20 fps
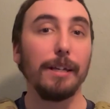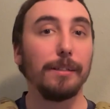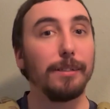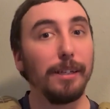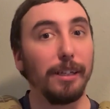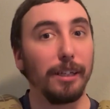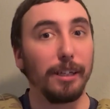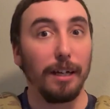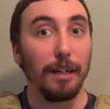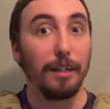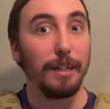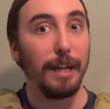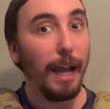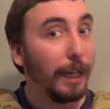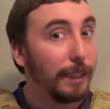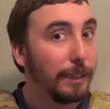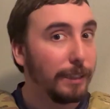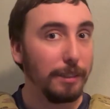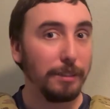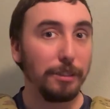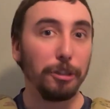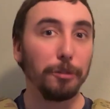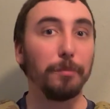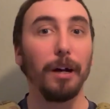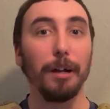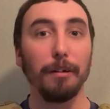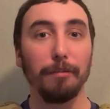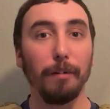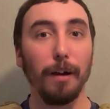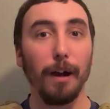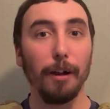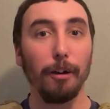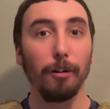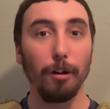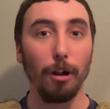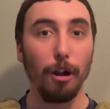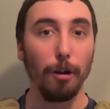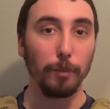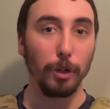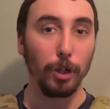is it connected to my
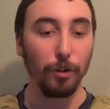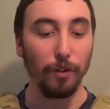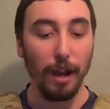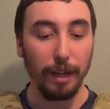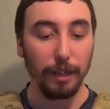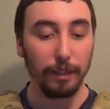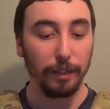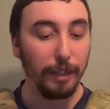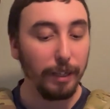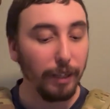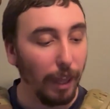firearm correctly?